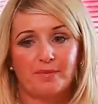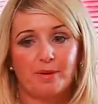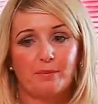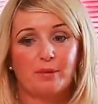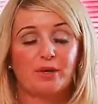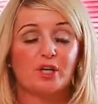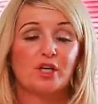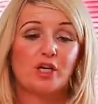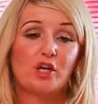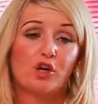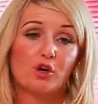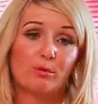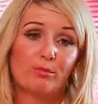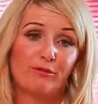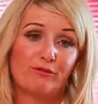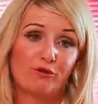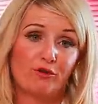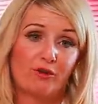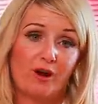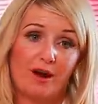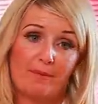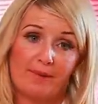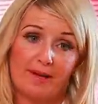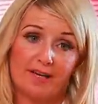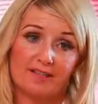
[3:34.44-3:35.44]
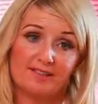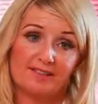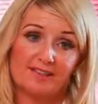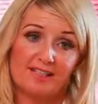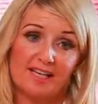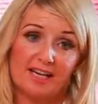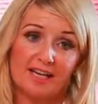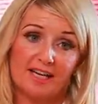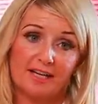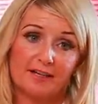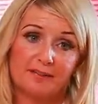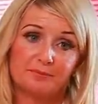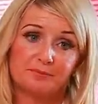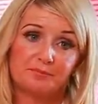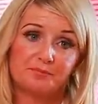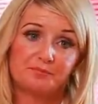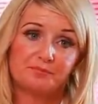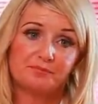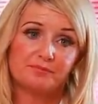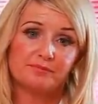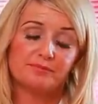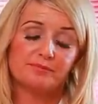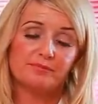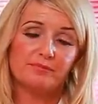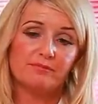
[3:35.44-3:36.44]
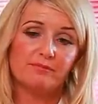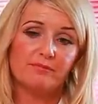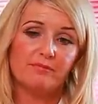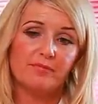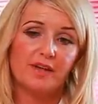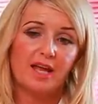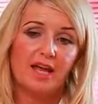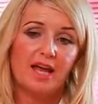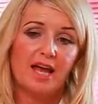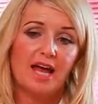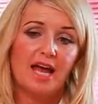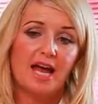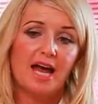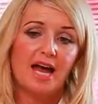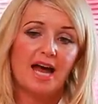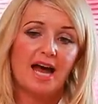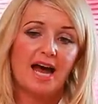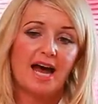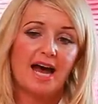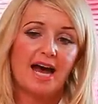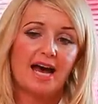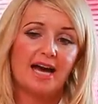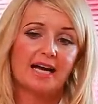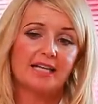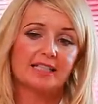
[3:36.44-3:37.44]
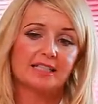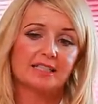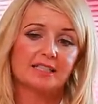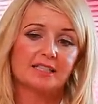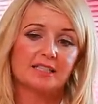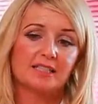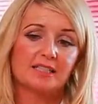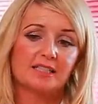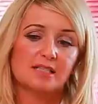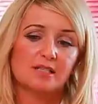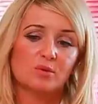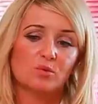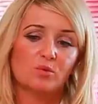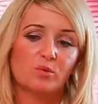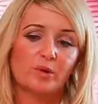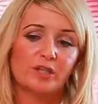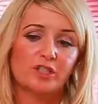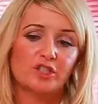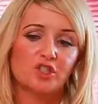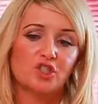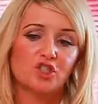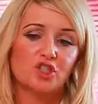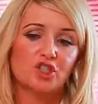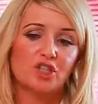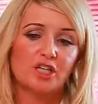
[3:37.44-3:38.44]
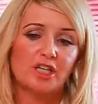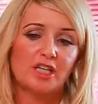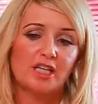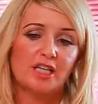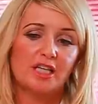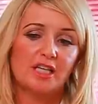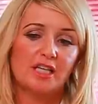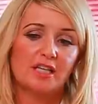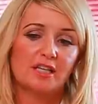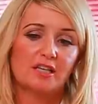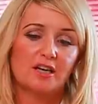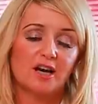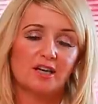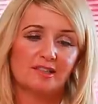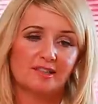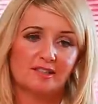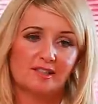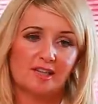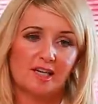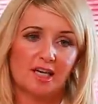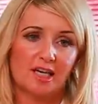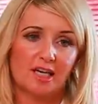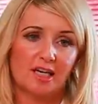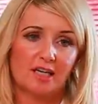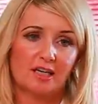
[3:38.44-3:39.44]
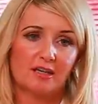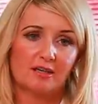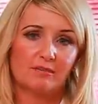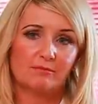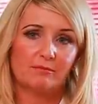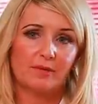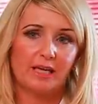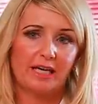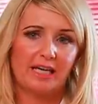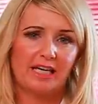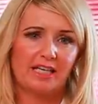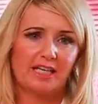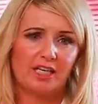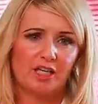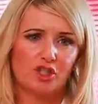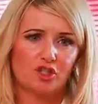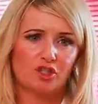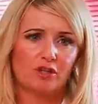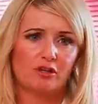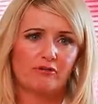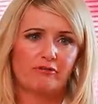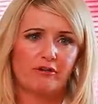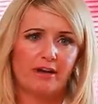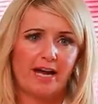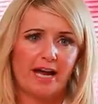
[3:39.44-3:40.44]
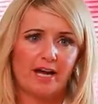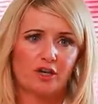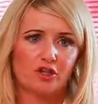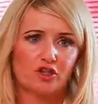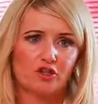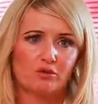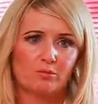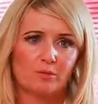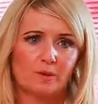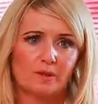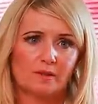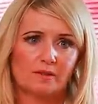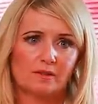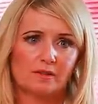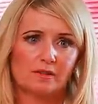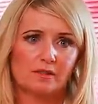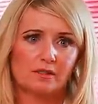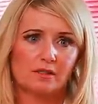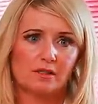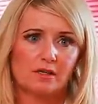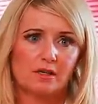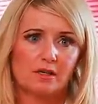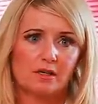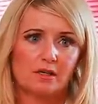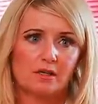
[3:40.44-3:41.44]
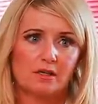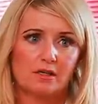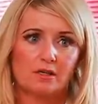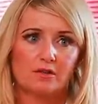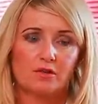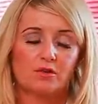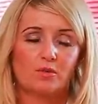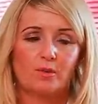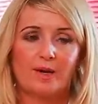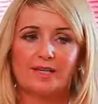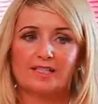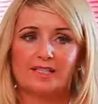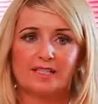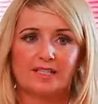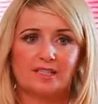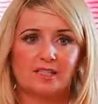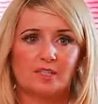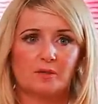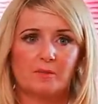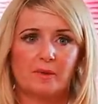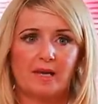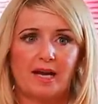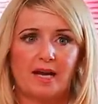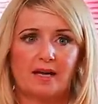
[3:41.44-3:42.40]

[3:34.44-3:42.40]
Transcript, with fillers: about a year before Abby got sick, and when she got sick my initial reaction was the wedding has to be